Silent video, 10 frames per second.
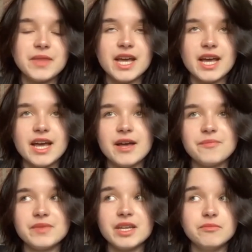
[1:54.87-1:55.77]

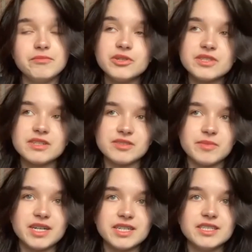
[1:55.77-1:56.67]
And in Putin's
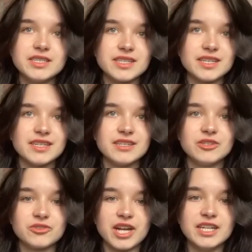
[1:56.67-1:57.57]
mind,
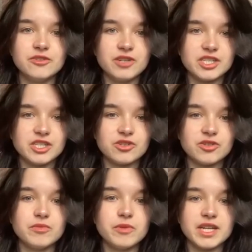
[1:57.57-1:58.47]
Ukraine and Russia
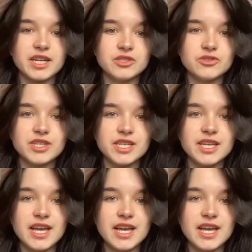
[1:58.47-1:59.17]
should be one country.